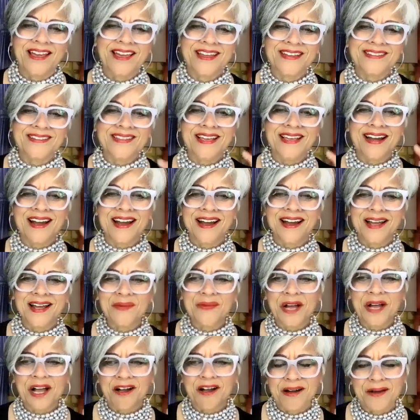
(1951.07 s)
is that
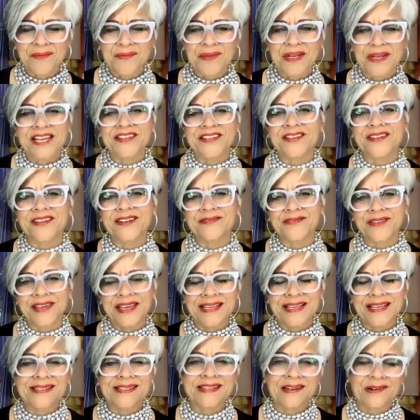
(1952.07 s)
I'm a combination of
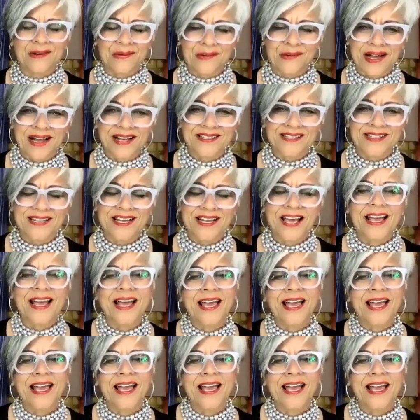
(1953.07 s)
East and West.